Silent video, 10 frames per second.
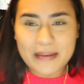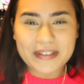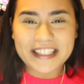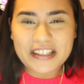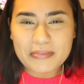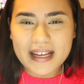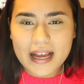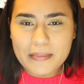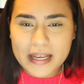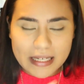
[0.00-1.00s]
I'm a little bit
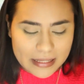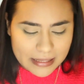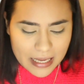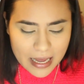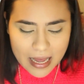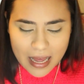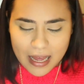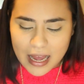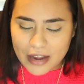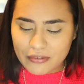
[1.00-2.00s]
high maintenance.
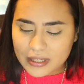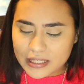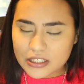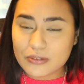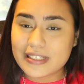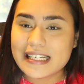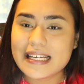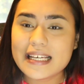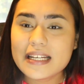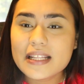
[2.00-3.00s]
I really don't
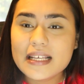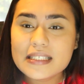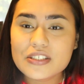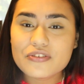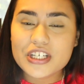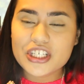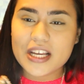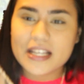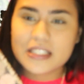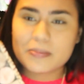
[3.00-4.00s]
need these 3
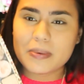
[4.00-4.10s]
shades,